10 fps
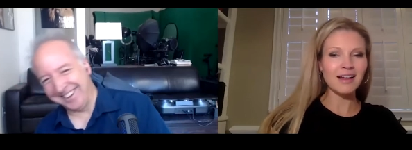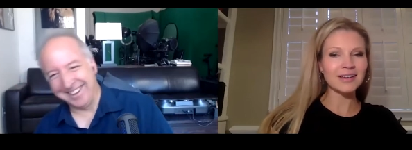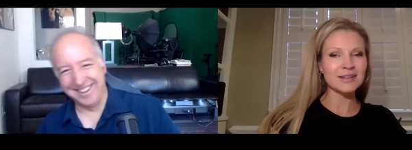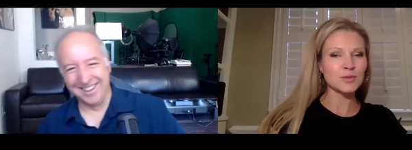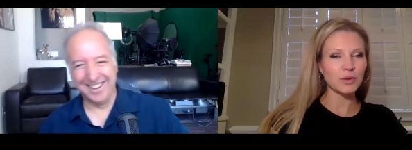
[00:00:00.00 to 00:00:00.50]

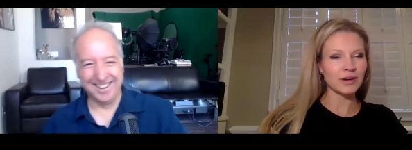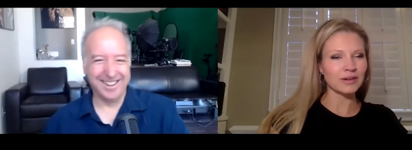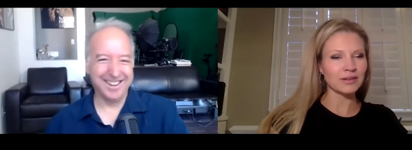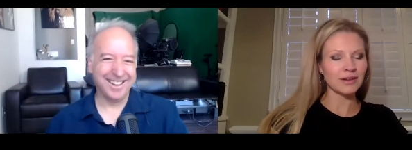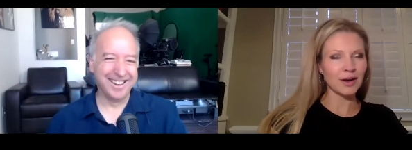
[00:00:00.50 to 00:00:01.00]
Speaker 1: like it's
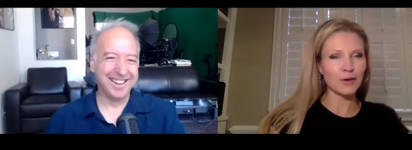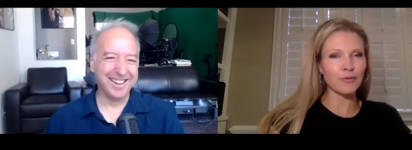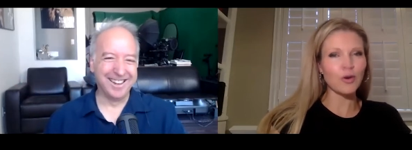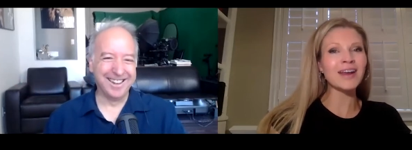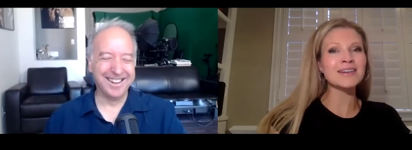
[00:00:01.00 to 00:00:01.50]
weird they're like her
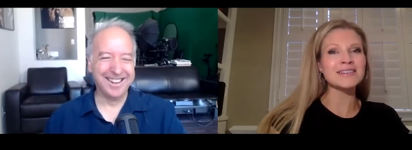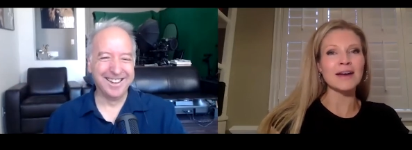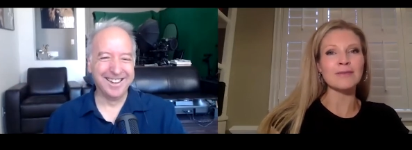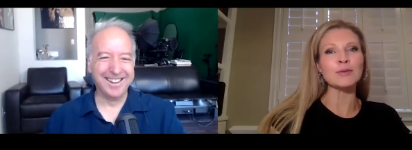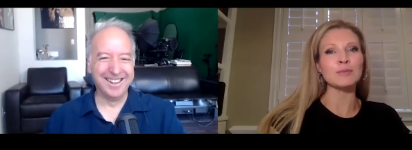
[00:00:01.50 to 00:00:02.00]
forehead has
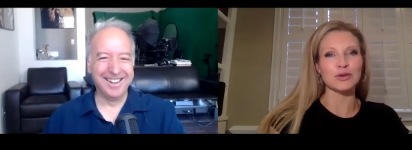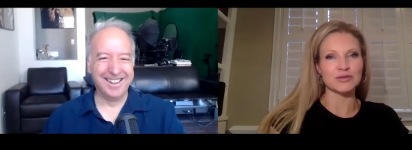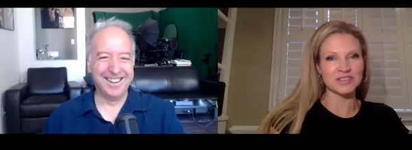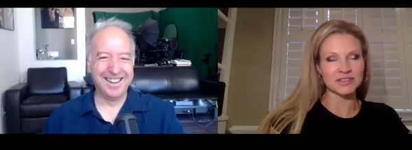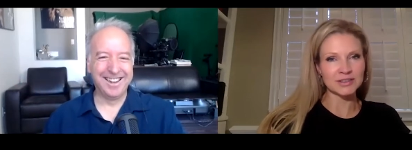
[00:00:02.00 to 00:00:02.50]
never
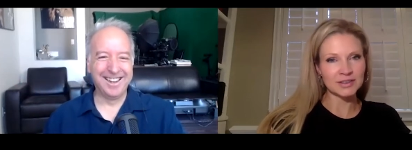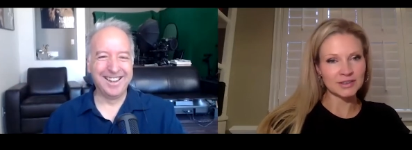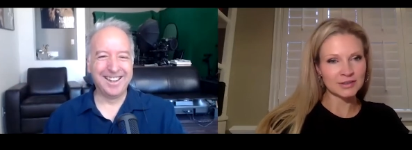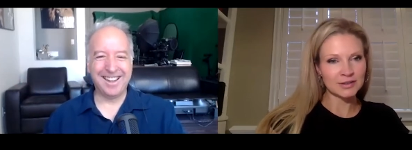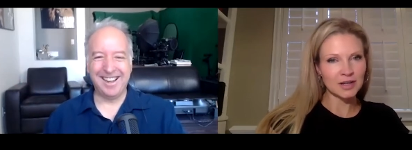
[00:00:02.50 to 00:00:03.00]

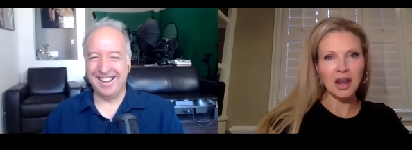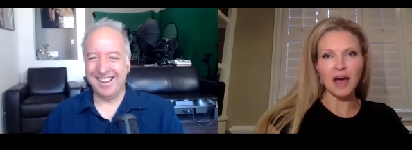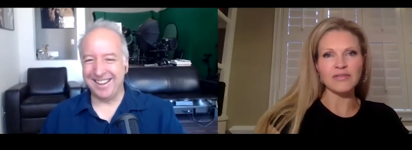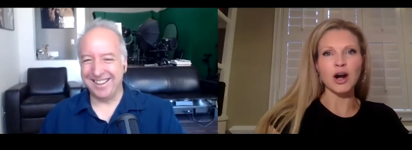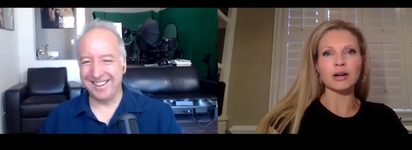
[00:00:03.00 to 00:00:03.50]
moved
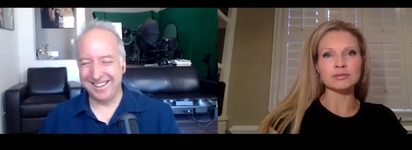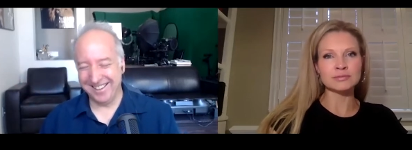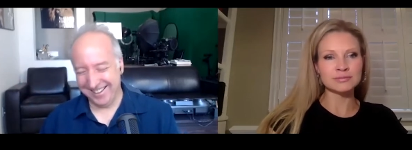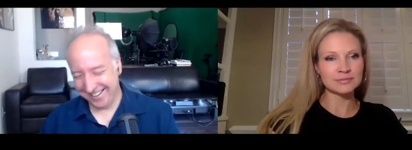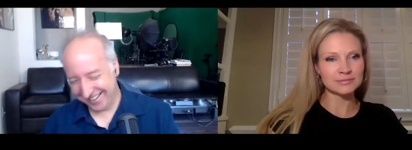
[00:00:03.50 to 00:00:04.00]
never.
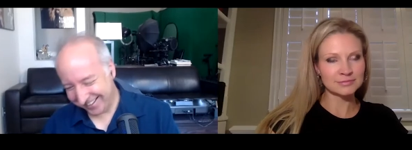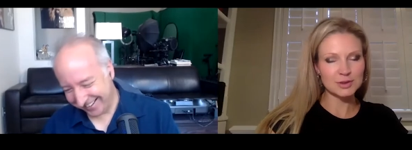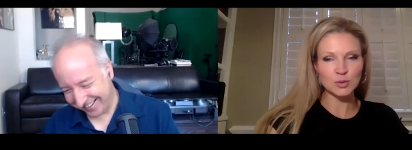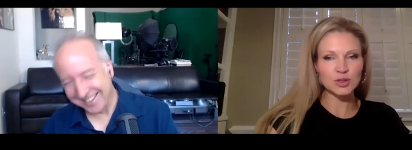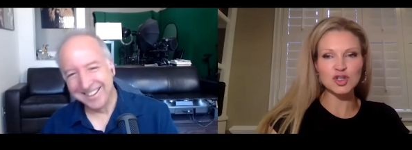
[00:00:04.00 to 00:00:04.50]

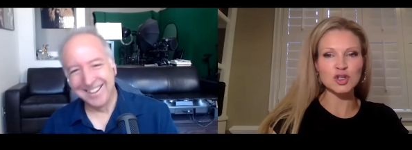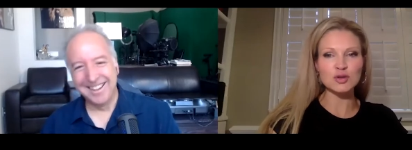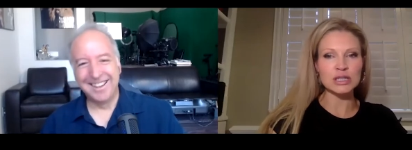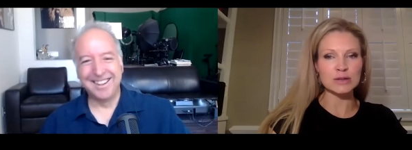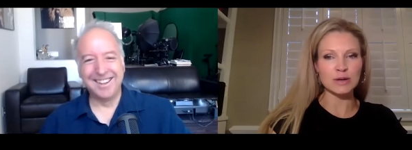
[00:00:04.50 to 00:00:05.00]
so we're just
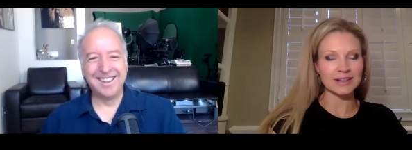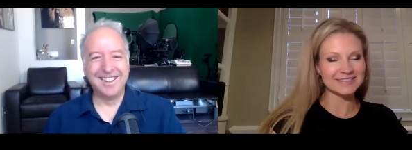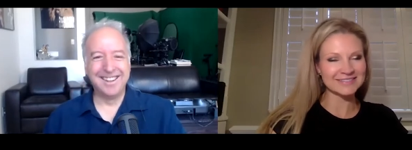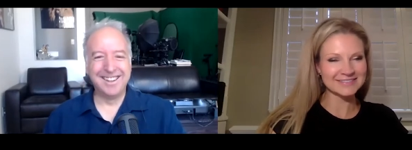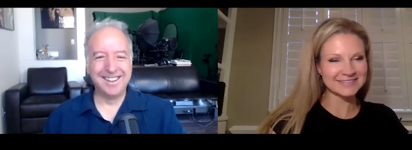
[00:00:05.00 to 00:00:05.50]
used to it
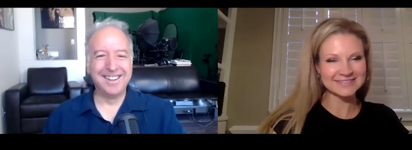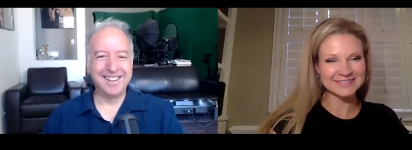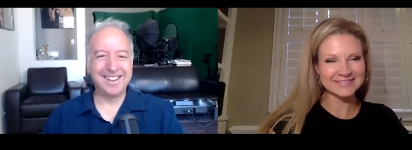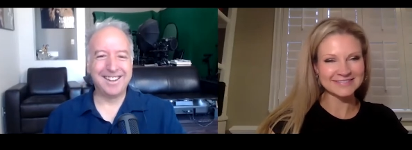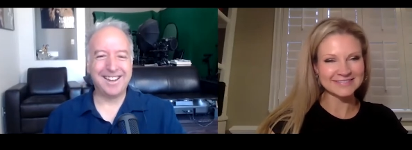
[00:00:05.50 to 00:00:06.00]

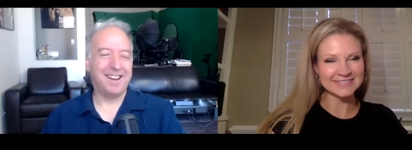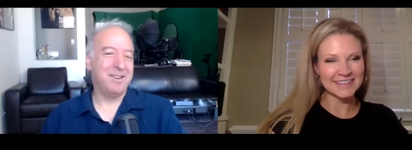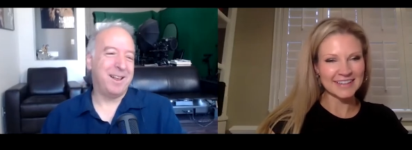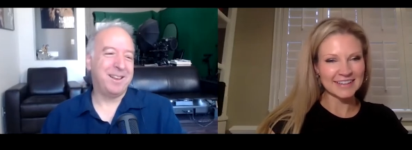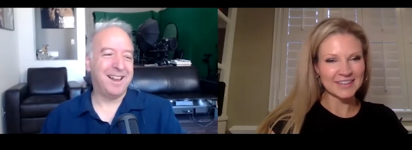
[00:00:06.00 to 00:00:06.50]
Speaker 2: yeah
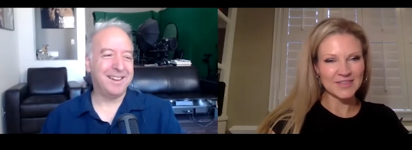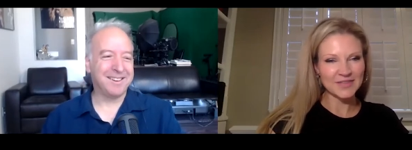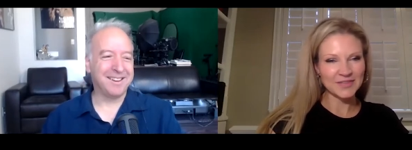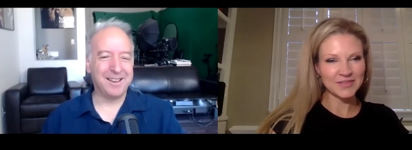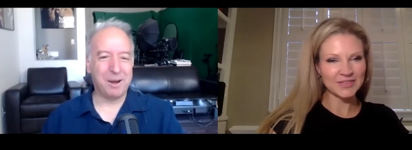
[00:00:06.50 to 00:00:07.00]
well, that's
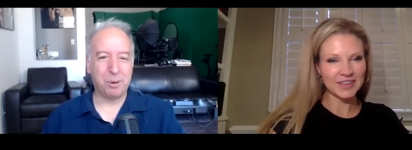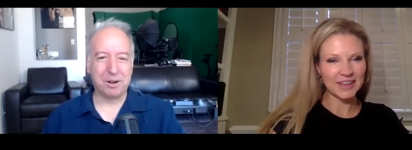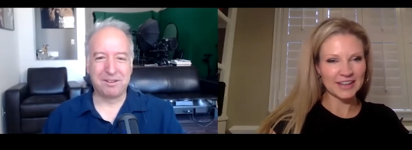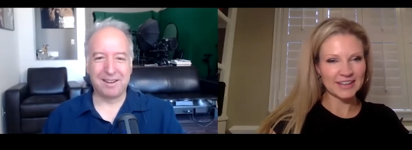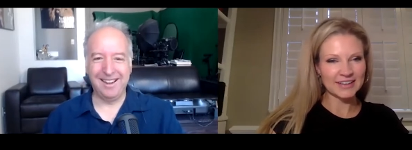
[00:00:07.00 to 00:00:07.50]
good that
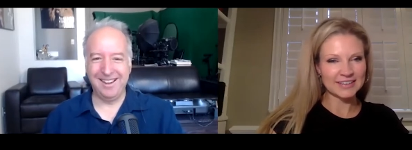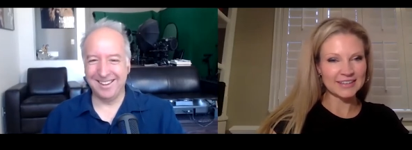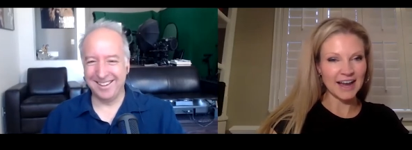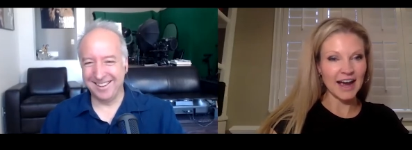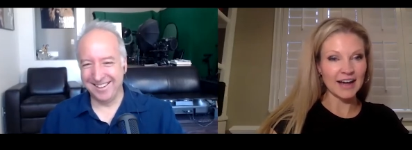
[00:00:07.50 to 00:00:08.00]
works
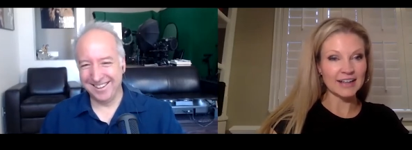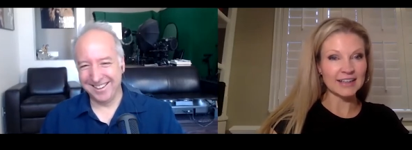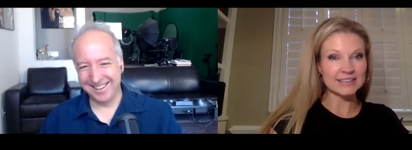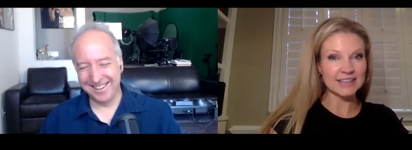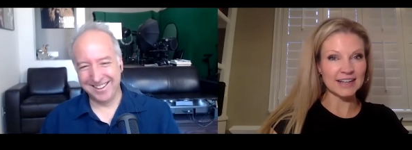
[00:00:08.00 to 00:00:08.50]
Speaker 1: yeah
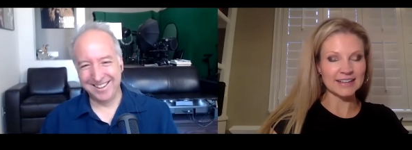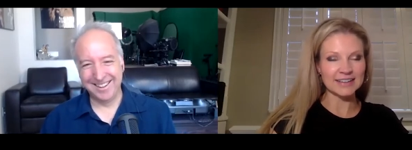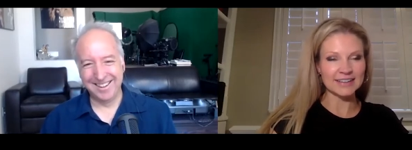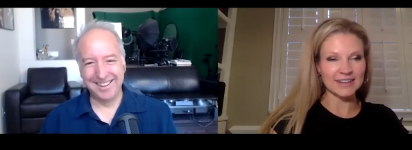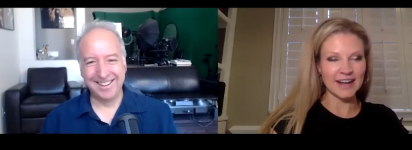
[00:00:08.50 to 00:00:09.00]

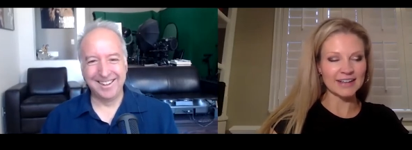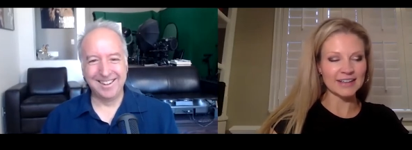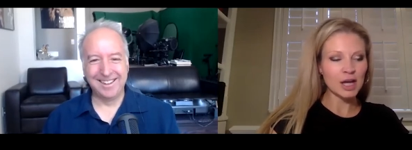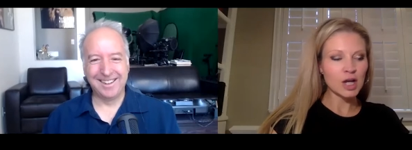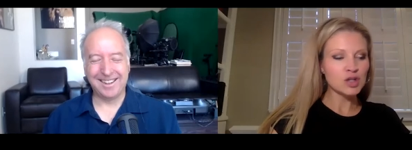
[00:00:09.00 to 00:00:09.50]
exactly right
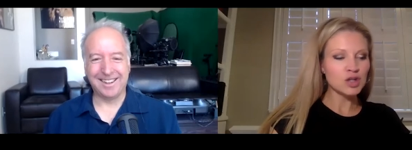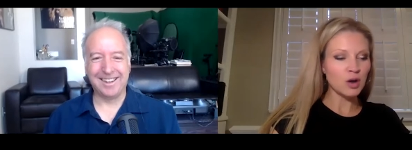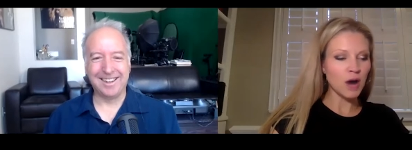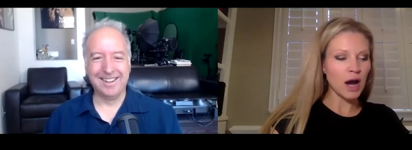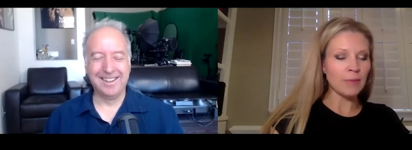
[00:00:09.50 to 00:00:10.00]
yeah.
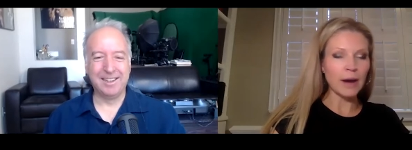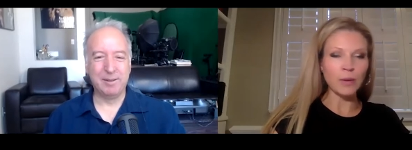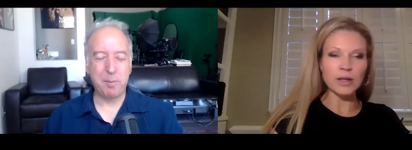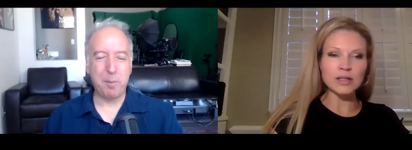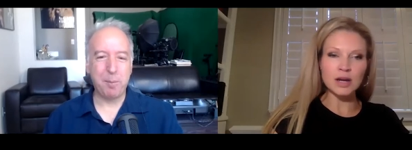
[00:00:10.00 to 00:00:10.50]
so um, i
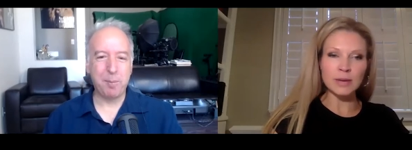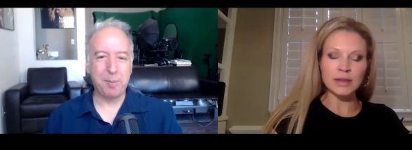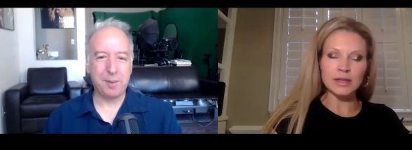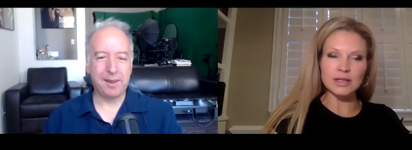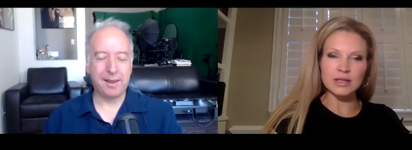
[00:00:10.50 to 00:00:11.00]
want to talk
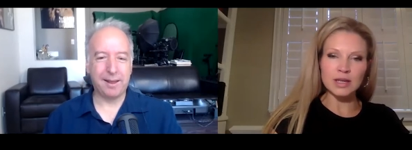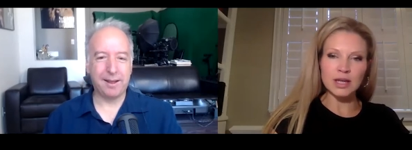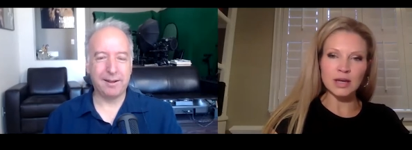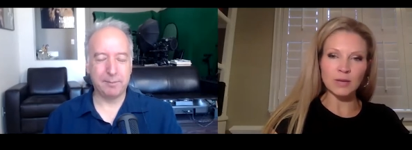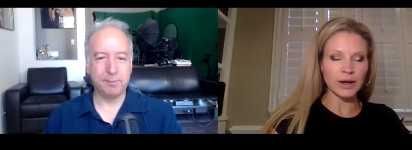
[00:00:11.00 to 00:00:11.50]
about this
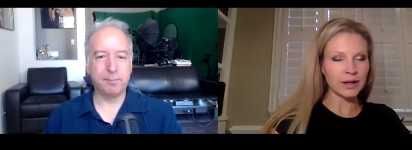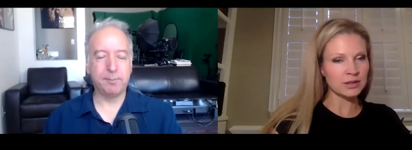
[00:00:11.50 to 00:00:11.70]
hit wedding